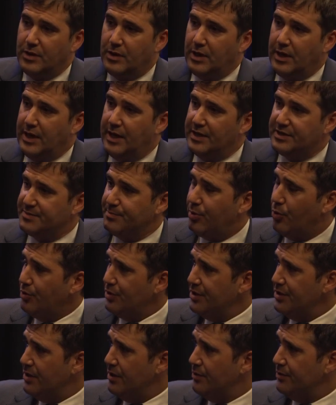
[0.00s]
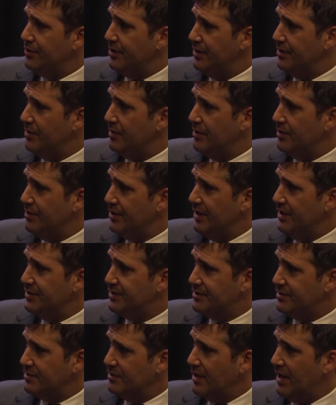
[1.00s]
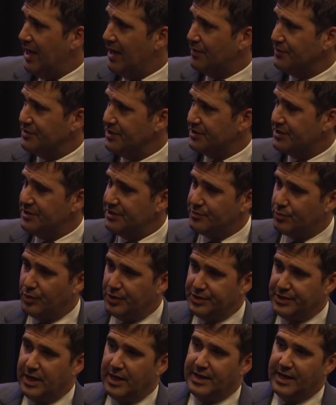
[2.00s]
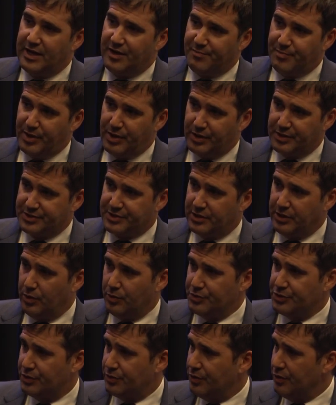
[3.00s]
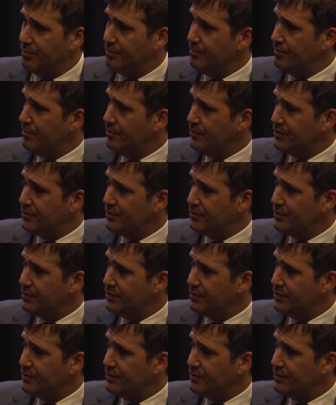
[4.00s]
And it's important to note that these acquisitions were done out of Barrick's closure group.